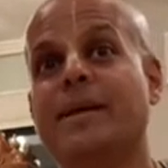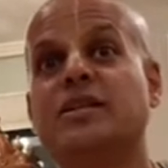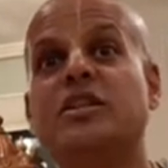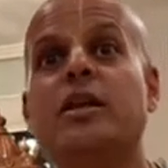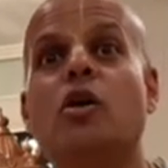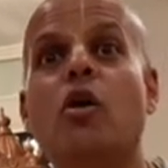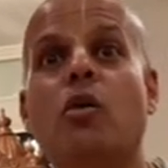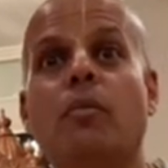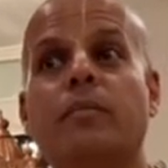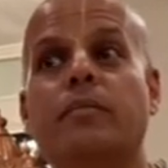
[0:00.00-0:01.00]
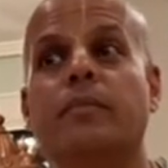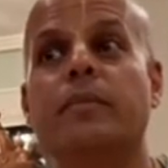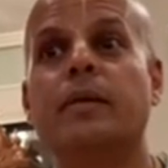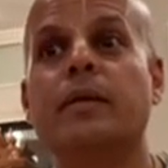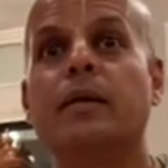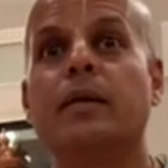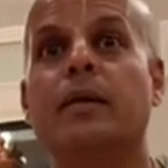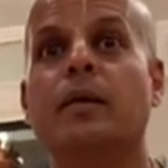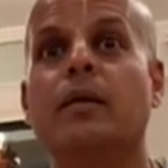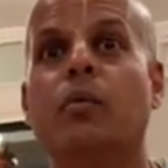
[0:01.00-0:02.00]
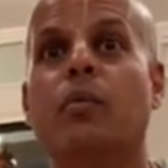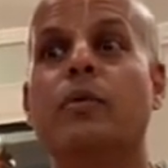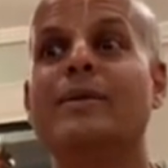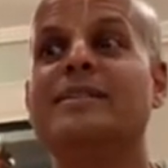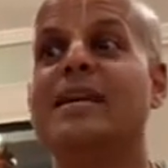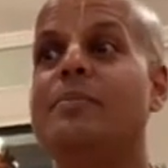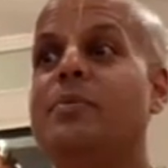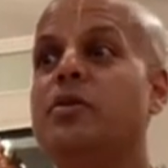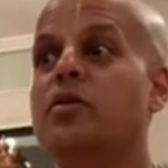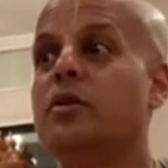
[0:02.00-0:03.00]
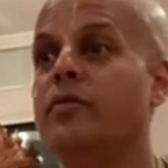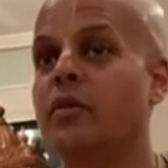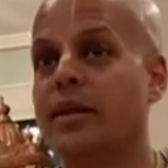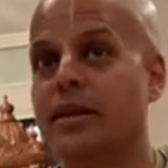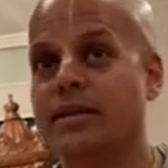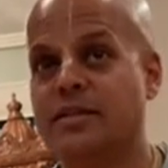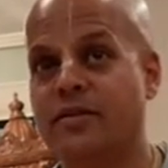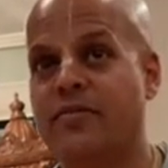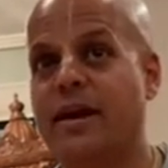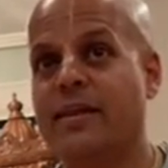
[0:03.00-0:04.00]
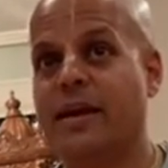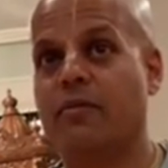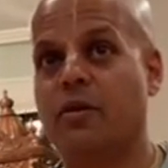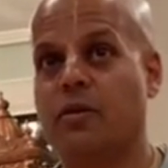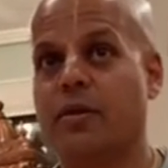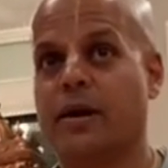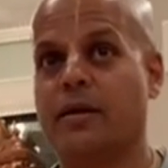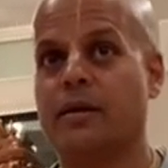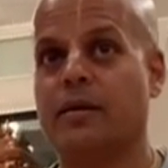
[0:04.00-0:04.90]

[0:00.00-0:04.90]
Because they know, when we say pure devotee, let's define that real quick.